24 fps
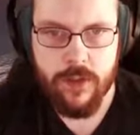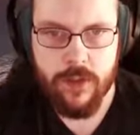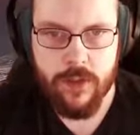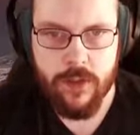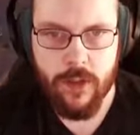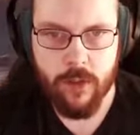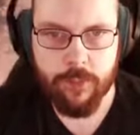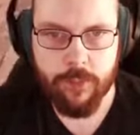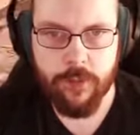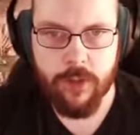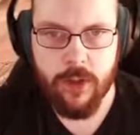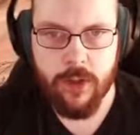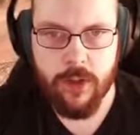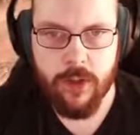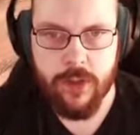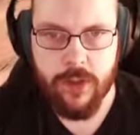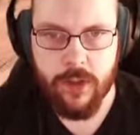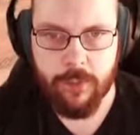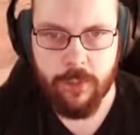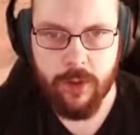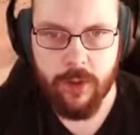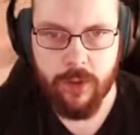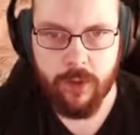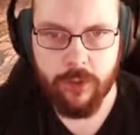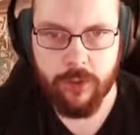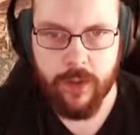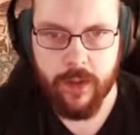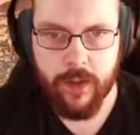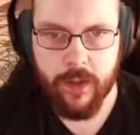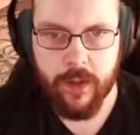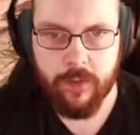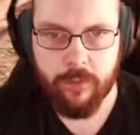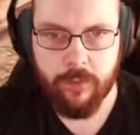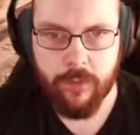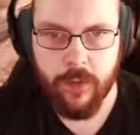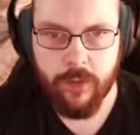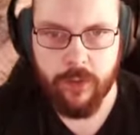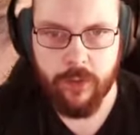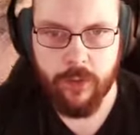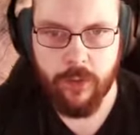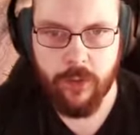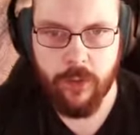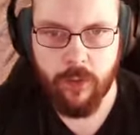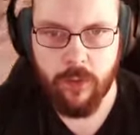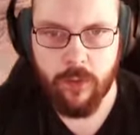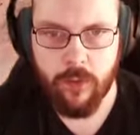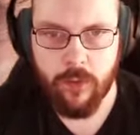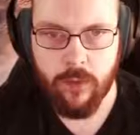Stop dodging me already. There you
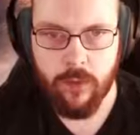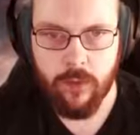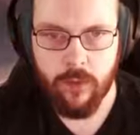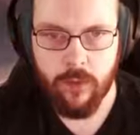go.